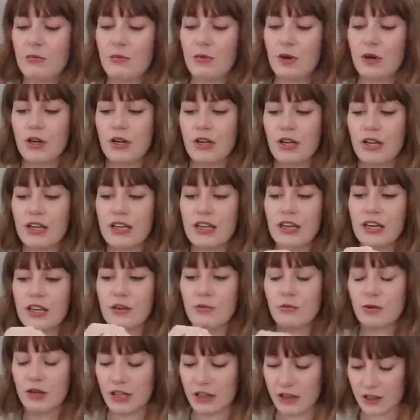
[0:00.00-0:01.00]
But
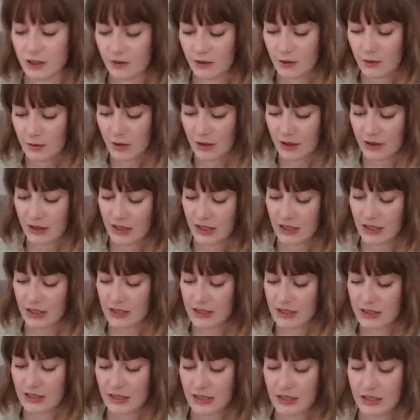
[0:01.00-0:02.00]
again, what I loved about
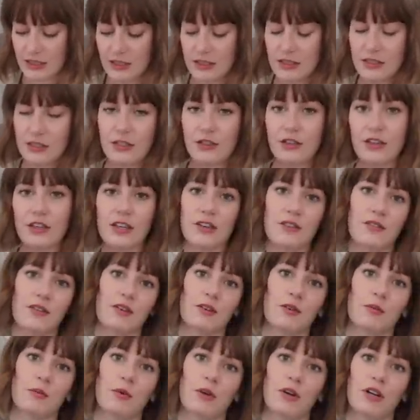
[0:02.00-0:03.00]
this is you didn't even
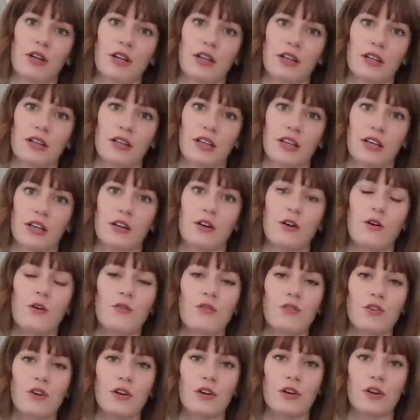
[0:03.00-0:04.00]
have to put it like
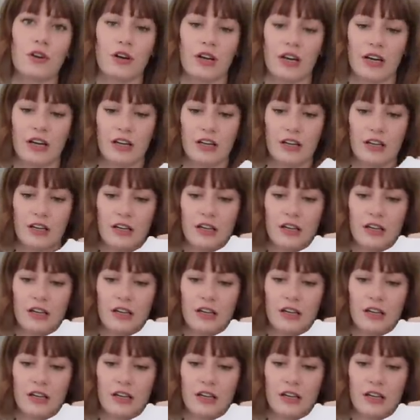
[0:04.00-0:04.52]
over her head.